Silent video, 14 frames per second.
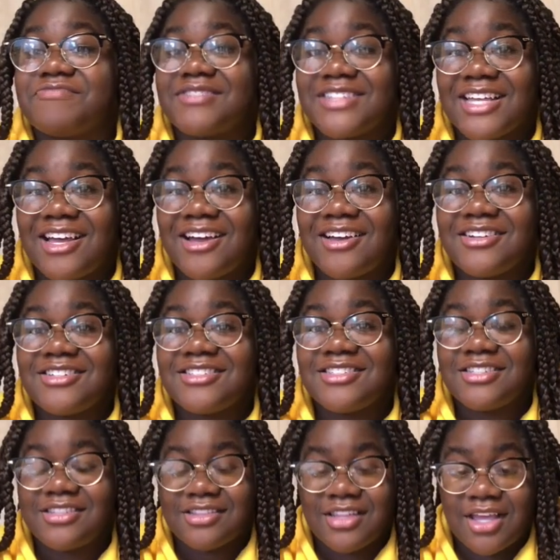
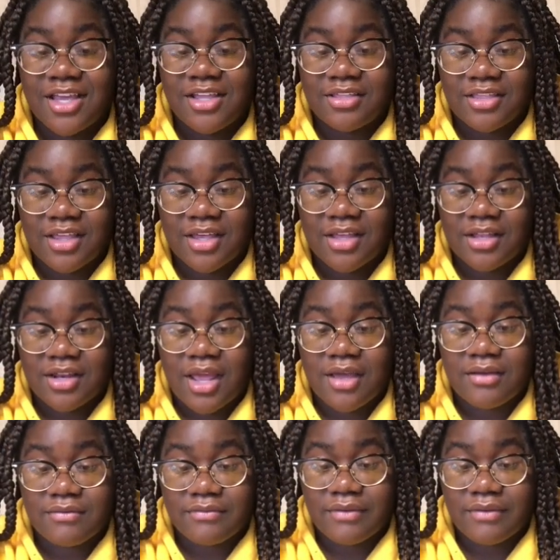honestly think that I